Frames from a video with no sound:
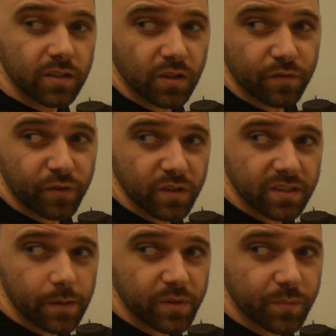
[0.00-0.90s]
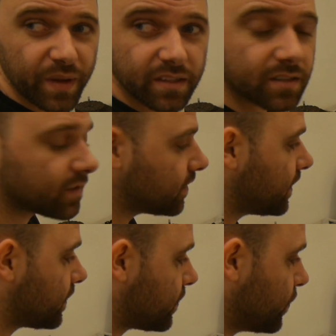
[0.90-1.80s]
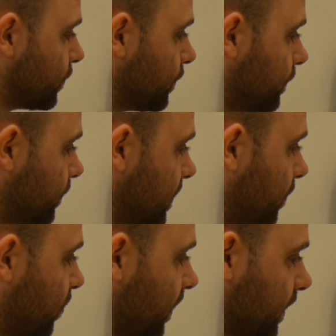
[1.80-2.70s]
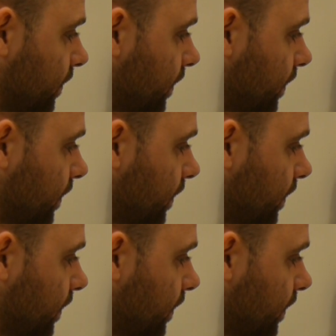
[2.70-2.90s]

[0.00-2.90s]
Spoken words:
So the first step is basically to double click